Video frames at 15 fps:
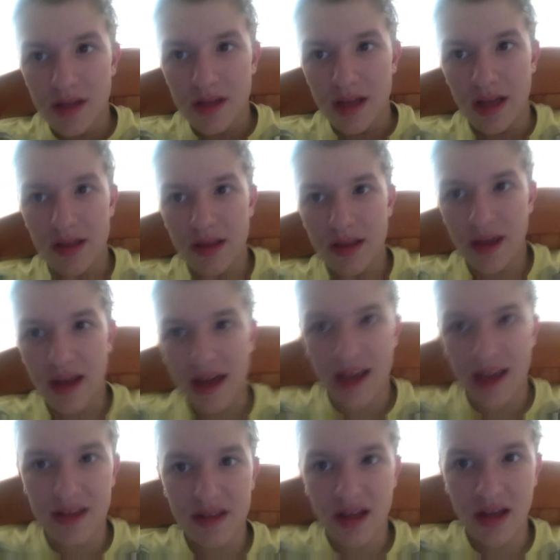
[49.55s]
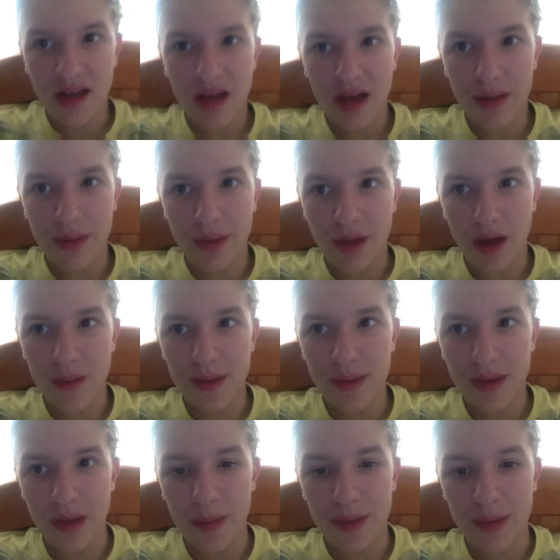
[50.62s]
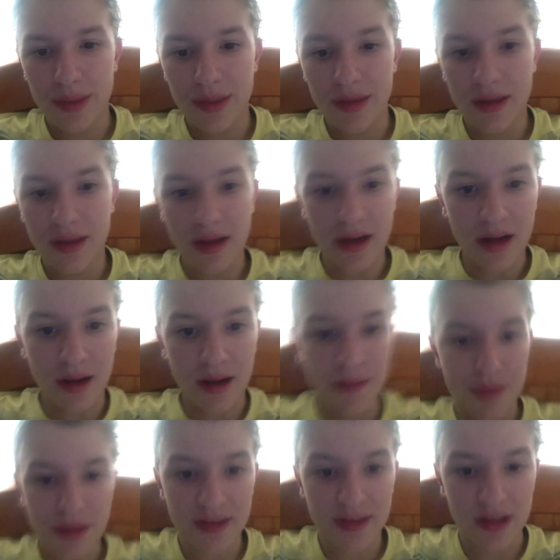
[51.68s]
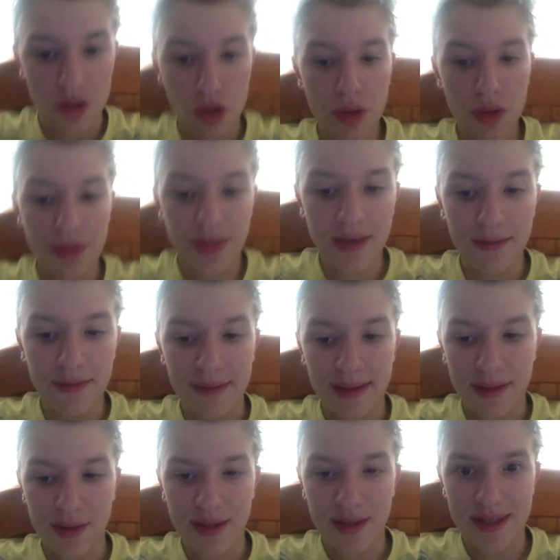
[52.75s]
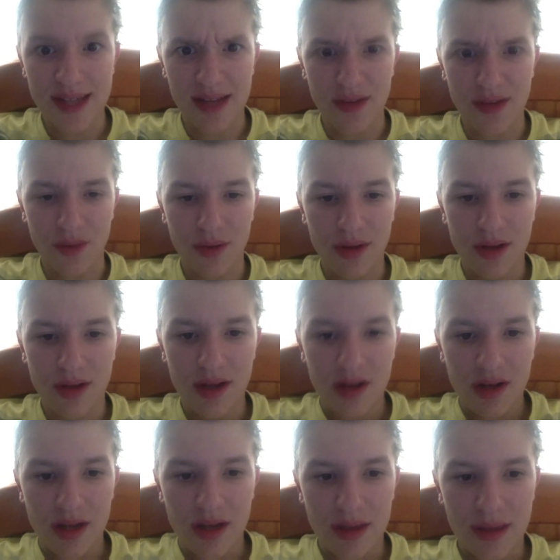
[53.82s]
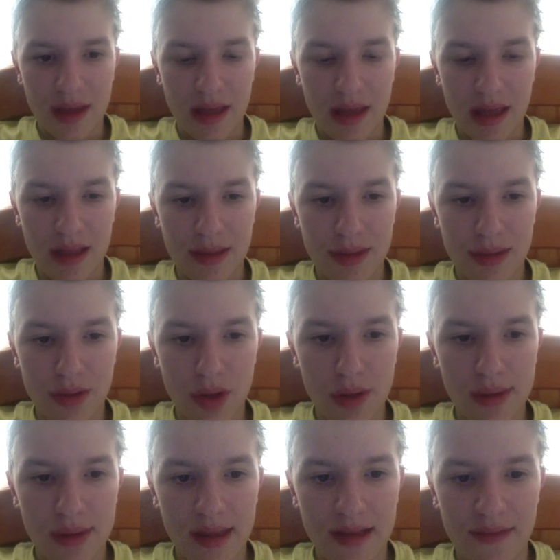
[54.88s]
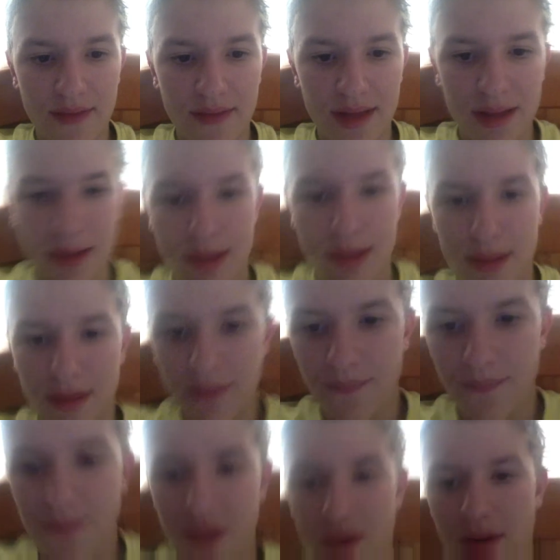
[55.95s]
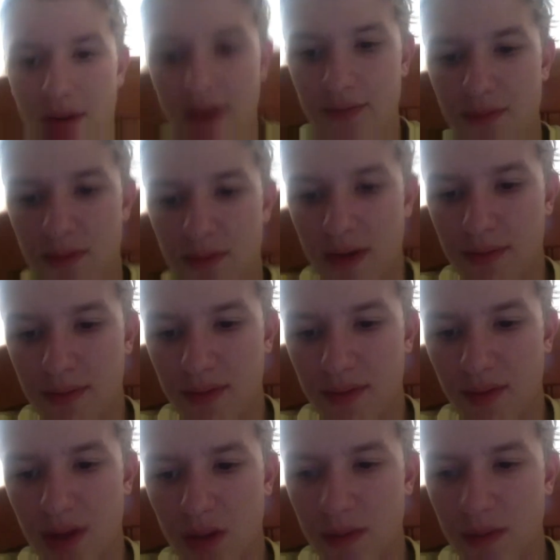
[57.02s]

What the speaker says: and guys, I'm starting a new series on the channel. It's news and events of what I'll be